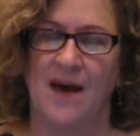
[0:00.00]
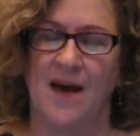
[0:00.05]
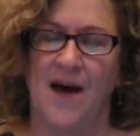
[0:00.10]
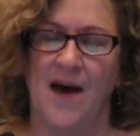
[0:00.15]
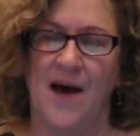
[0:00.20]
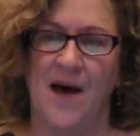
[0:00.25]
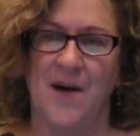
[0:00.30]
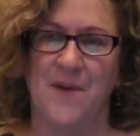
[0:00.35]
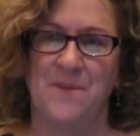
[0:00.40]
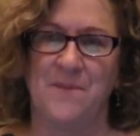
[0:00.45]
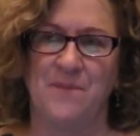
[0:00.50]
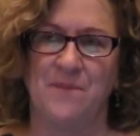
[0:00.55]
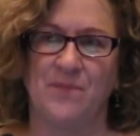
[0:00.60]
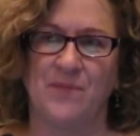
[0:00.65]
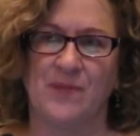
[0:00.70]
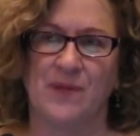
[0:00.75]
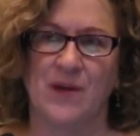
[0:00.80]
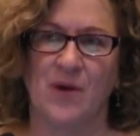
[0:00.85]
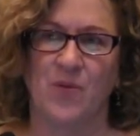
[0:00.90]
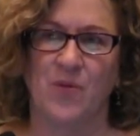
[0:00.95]

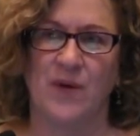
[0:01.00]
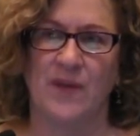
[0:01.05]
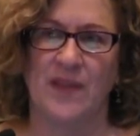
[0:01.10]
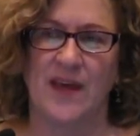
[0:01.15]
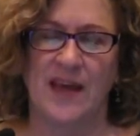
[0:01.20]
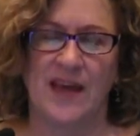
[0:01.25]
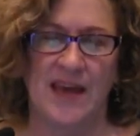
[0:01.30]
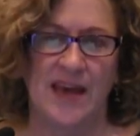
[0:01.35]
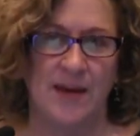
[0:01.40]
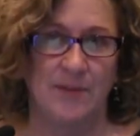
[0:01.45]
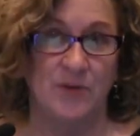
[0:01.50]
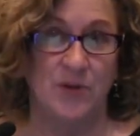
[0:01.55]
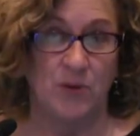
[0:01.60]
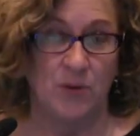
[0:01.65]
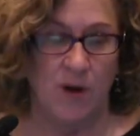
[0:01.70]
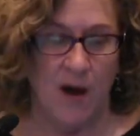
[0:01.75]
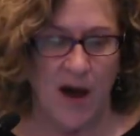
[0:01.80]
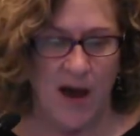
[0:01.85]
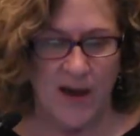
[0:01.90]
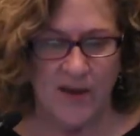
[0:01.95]
When they came
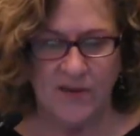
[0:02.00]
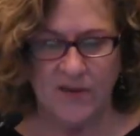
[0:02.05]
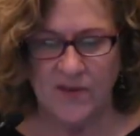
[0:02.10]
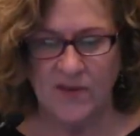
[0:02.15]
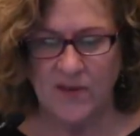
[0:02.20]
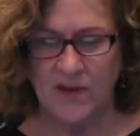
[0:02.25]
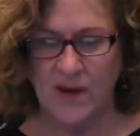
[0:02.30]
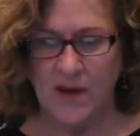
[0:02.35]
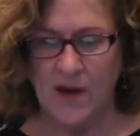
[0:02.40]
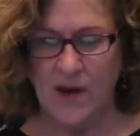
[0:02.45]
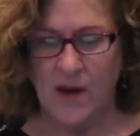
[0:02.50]
to us,